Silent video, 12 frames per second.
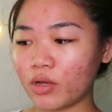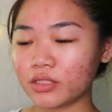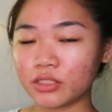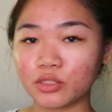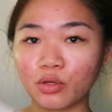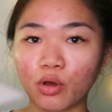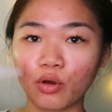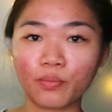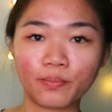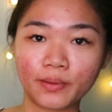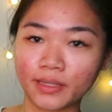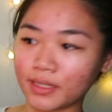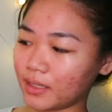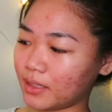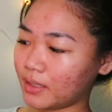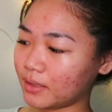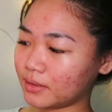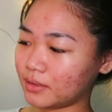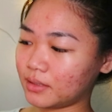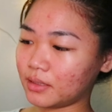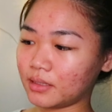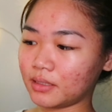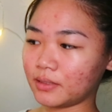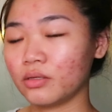once you open it,
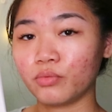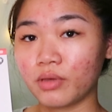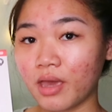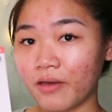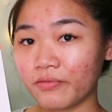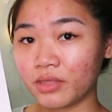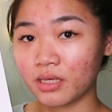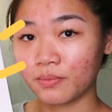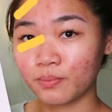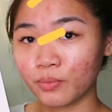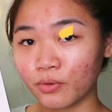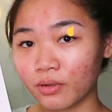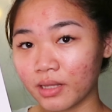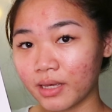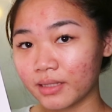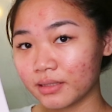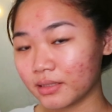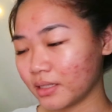we have the booklet.